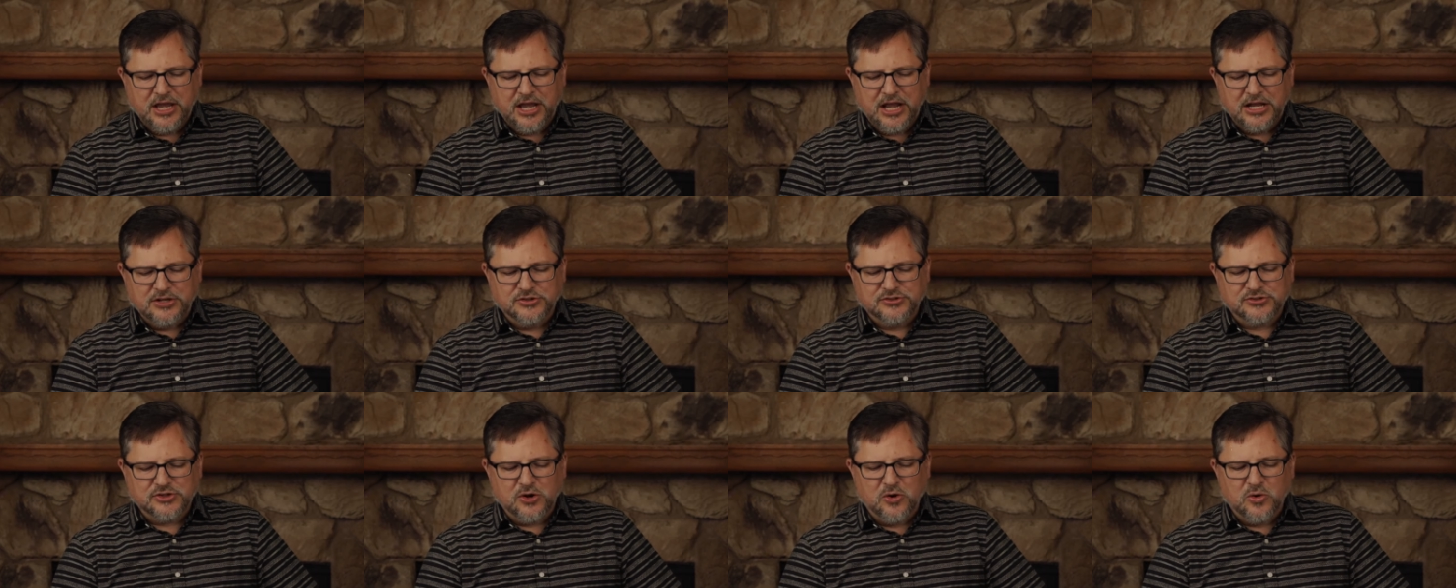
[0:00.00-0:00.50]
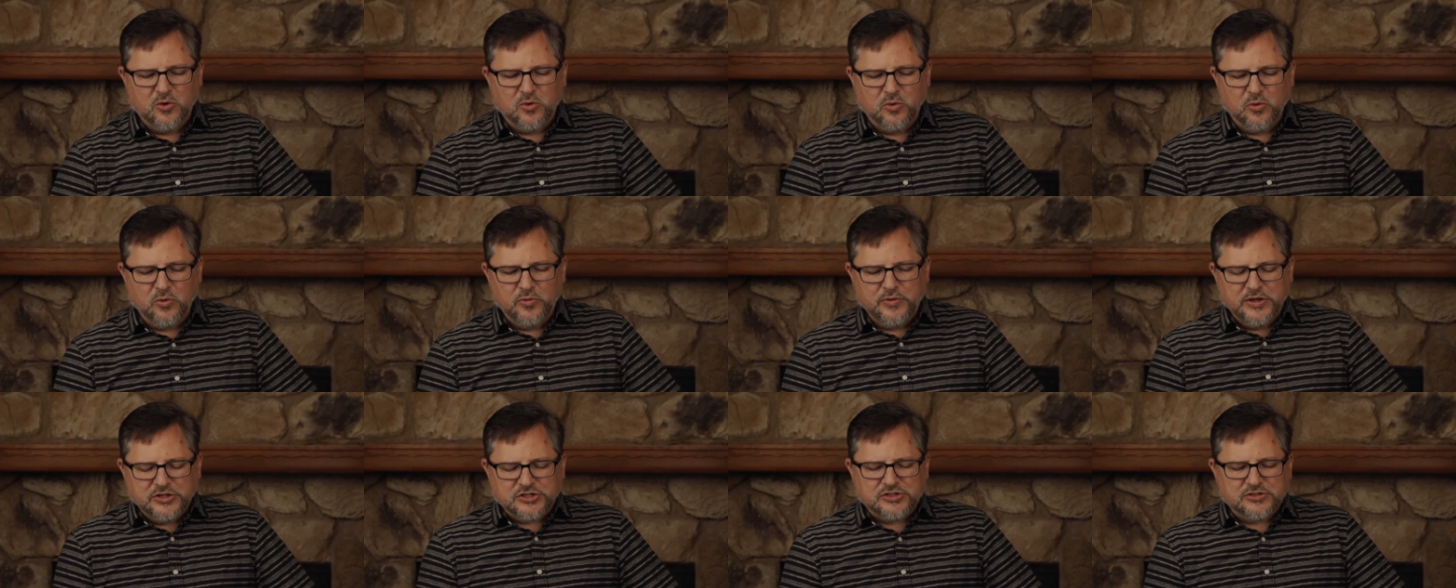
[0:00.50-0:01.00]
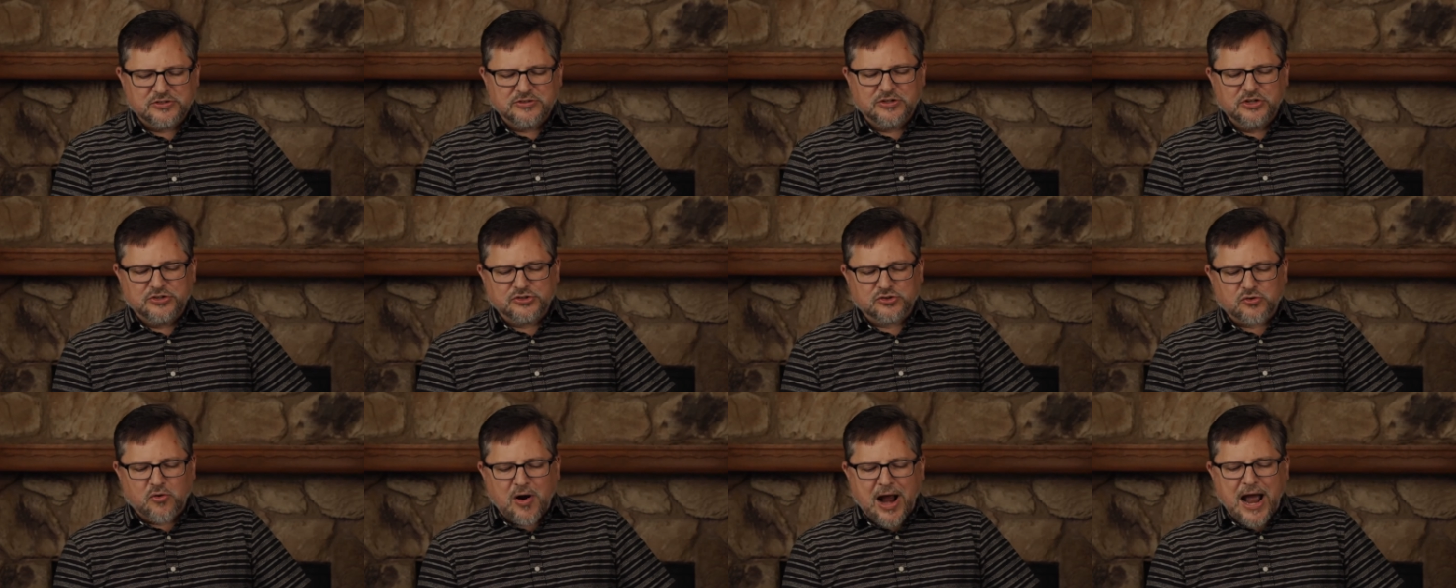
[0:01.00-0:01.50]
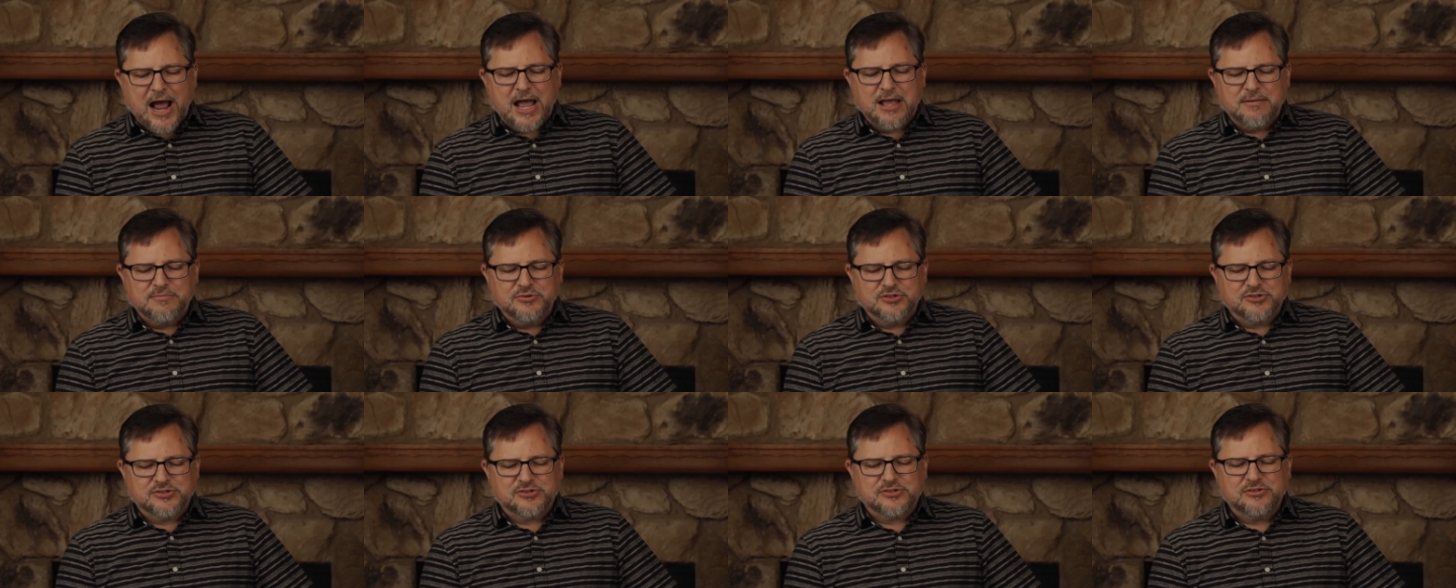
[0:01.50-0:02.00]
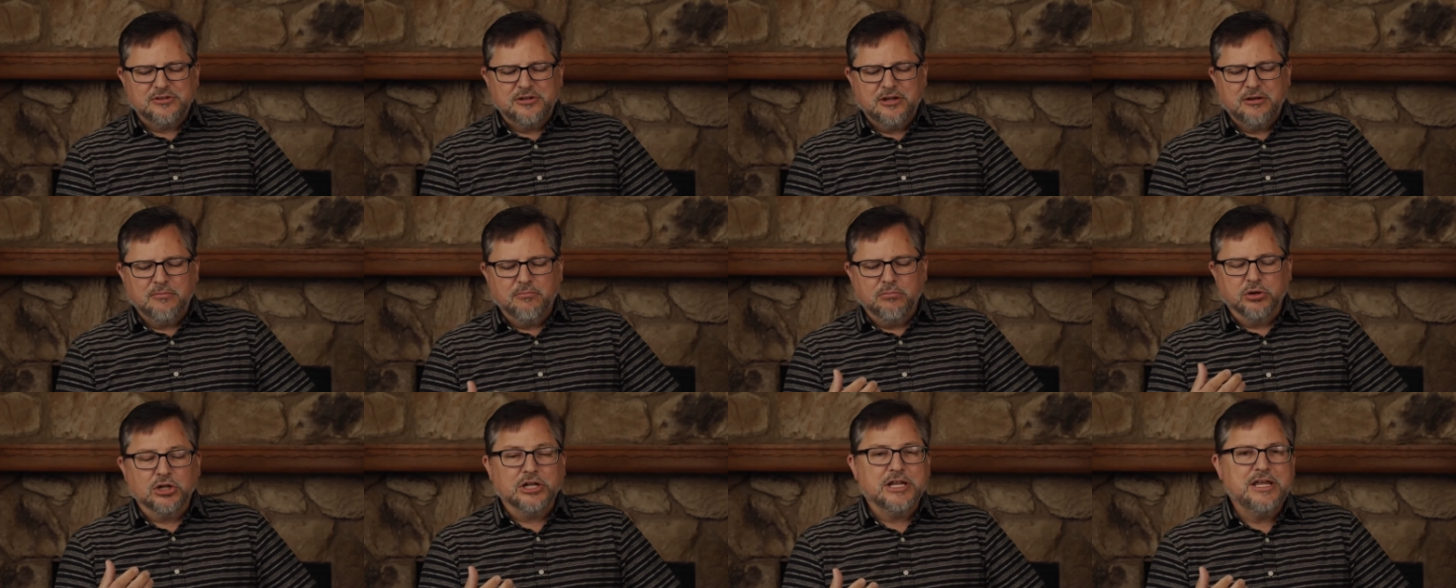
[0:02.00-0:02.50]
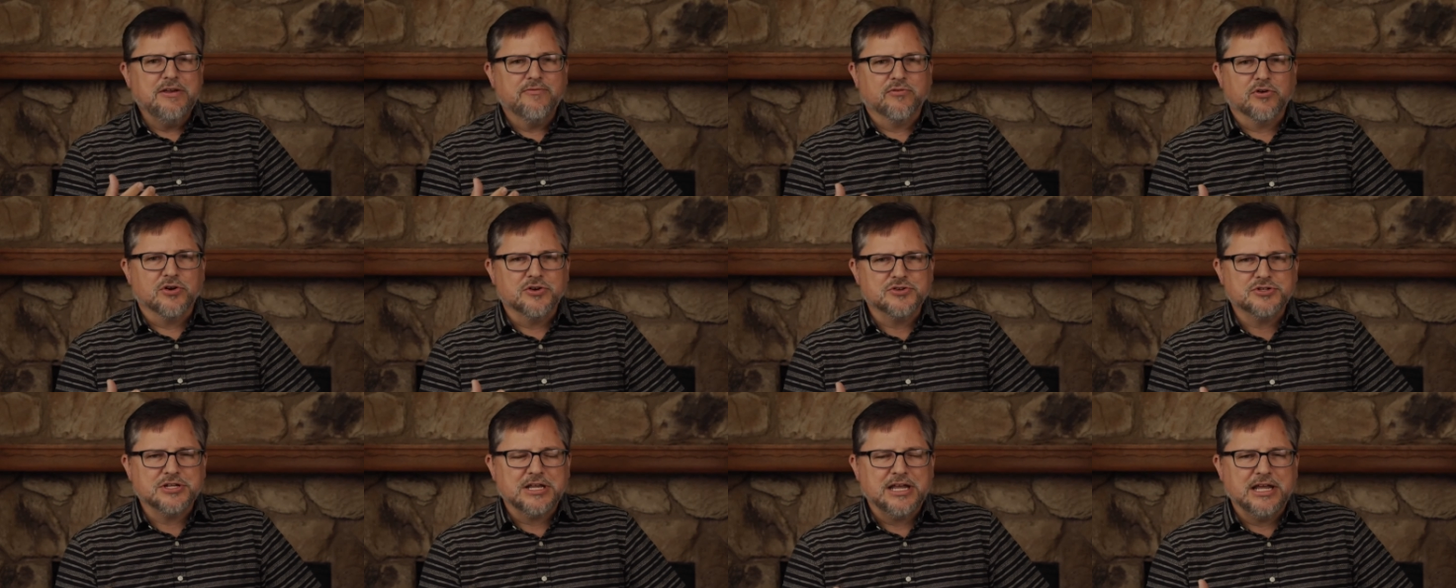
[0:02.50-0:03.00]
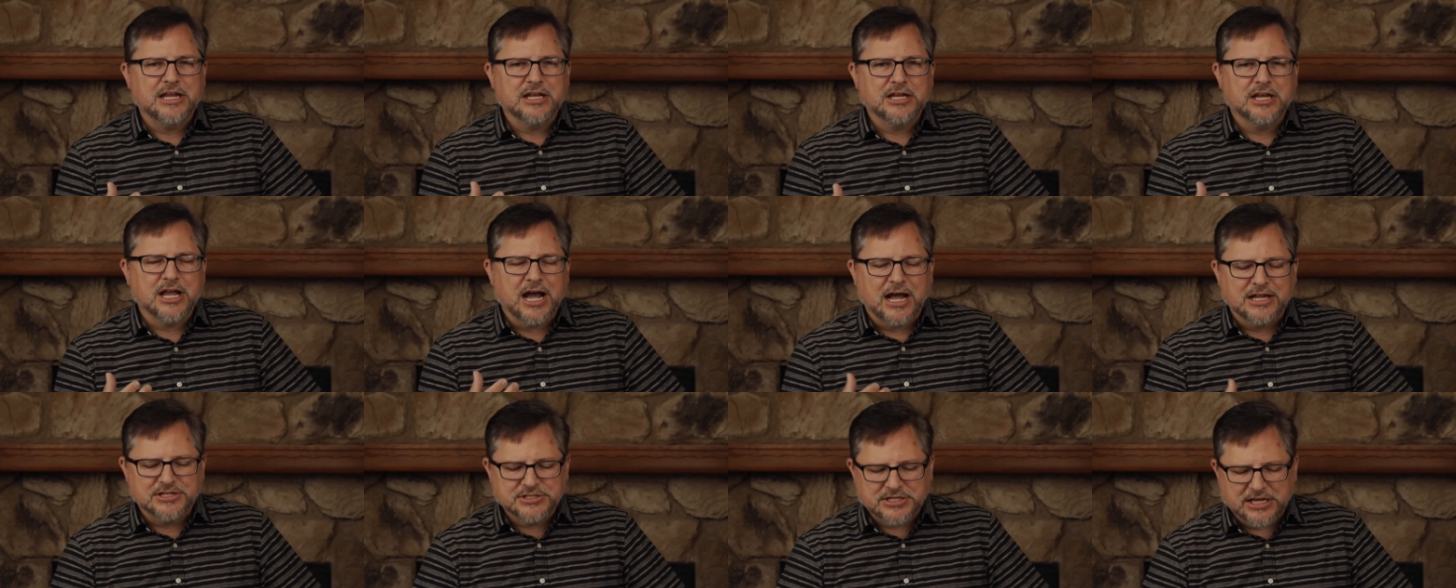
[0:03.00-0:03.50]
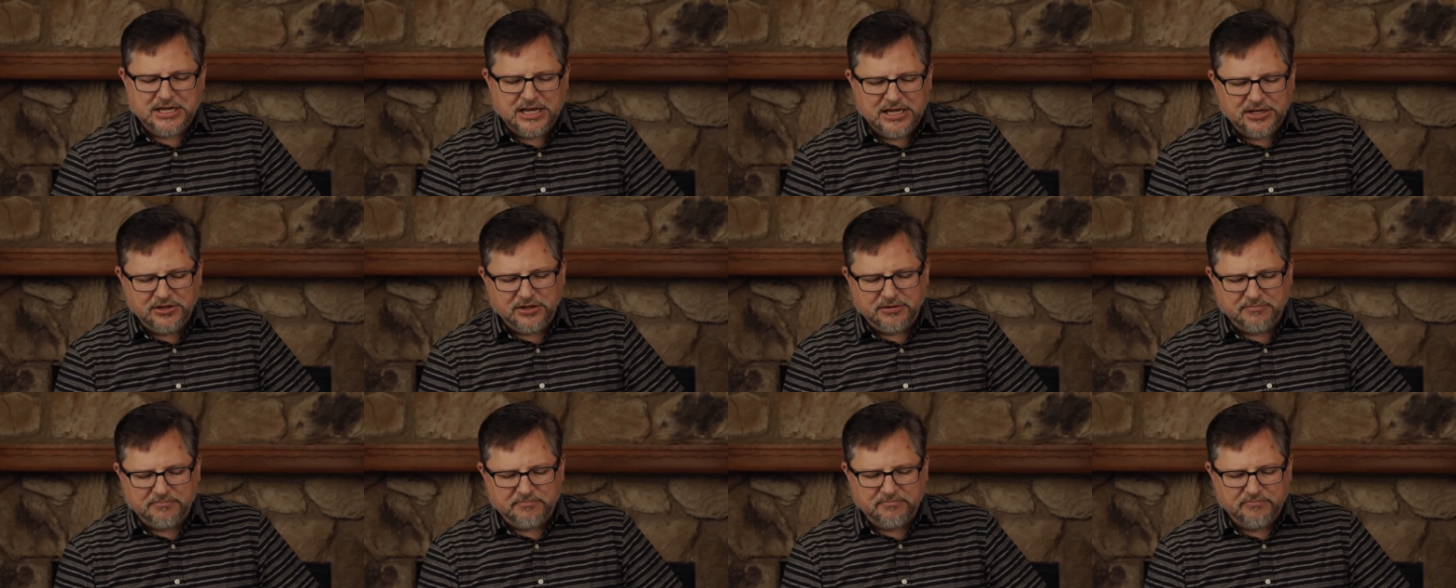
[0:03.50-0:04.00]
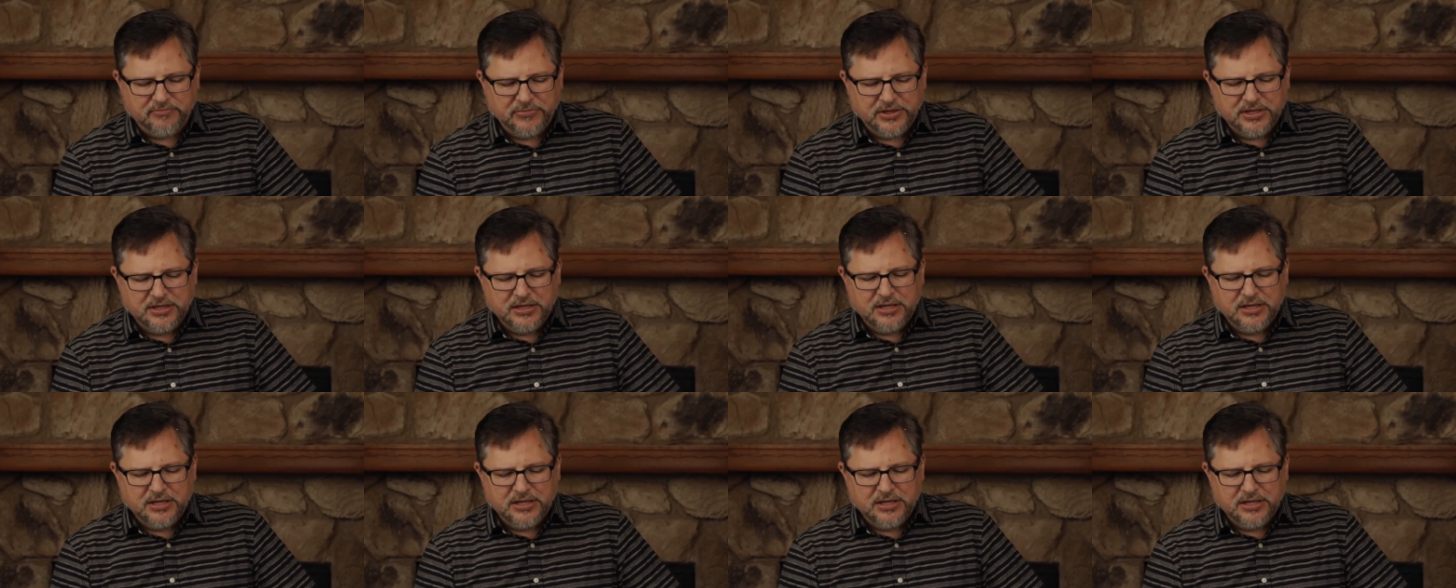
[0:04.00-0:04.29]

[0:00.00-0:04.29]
And so this describes believers in God's kingdom.